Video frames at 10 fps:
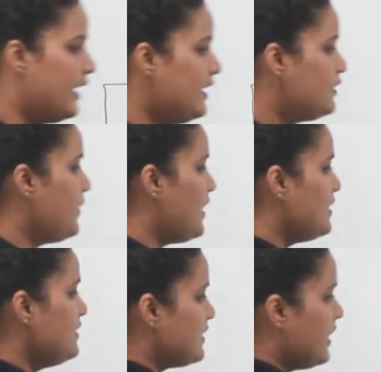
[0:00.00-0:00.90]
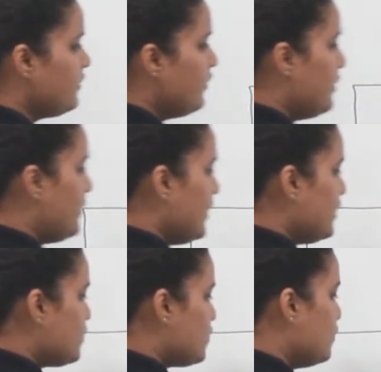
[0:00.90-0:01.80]
It means it will
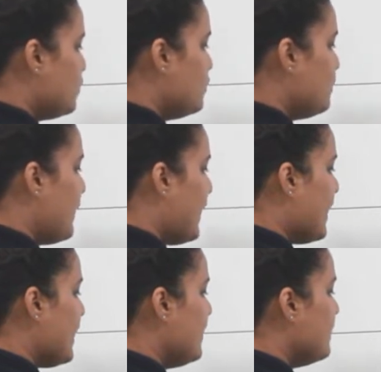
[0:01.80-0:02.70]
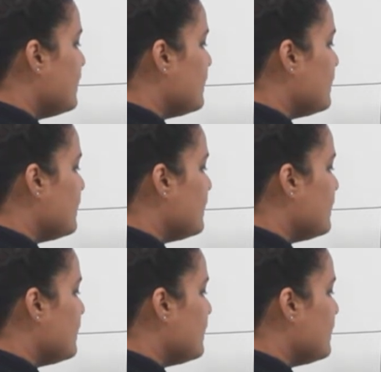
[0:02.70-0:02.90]
be 2 pi